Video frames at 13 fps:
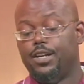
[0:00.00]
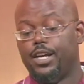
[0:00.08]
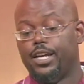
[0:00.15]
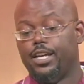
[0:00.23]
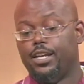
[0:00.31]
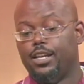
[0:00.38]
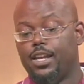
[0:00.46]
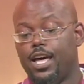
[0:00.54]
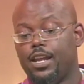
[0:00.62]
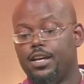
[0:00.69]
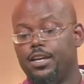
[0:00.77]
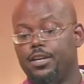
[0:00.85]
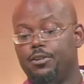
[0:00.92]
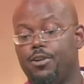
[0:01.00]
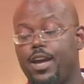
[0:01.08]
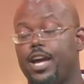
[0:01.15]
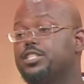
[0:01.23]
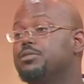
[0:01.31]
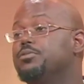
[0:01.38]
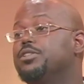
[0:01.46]
I get a lot of
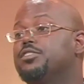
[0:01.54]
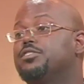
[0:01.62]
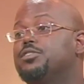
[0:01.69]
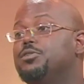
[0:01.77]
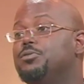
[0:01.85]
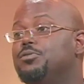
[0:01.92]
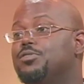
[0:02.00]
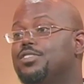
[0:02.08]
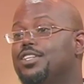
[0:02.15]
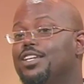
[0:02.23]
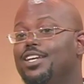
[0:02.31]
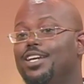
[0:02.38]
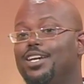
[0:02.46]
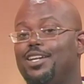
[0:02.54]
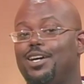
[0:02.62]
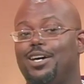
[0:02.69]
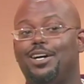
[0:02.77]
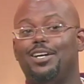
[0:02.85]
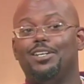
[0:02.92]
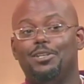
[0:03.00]
interaction with the students, and
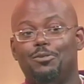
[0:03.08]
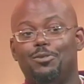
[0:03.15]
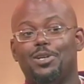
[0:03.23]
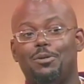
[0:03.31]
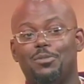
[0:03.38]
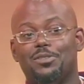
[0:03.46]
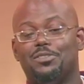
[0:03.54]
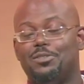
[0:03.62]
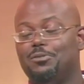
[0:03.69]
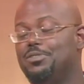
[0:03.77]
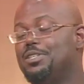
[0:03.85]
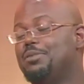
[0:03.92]
when I'm with students, I'm